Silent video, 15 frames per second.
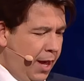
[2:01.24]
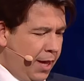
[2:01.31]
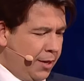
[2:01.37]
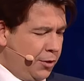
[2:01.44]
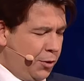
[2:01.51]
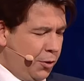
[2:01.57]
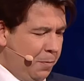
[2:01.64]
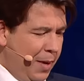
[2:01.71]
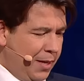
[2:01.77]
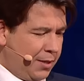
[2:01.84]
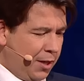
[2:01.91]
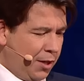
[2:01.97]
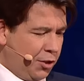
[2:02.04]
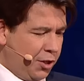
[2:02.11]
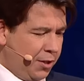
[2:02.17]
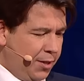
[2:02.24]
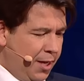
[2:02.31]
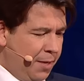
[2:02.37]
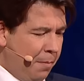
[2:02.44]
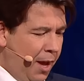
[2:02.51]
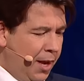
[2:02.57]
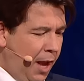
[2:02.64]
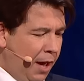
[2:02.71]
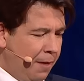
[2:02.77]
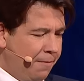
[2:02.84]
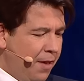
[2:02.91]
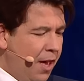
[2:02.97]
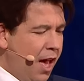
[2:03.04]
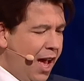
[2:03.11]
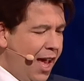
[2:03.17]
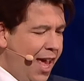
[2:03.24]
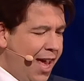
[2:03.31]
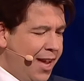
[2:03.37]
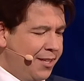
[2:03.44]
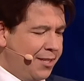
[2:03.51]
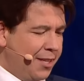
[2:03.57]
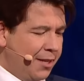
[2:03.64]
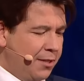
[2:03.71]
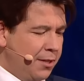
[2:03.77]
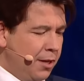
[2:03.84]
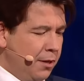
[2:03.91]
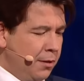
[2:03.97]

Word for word: had two massages in my life. I hate it.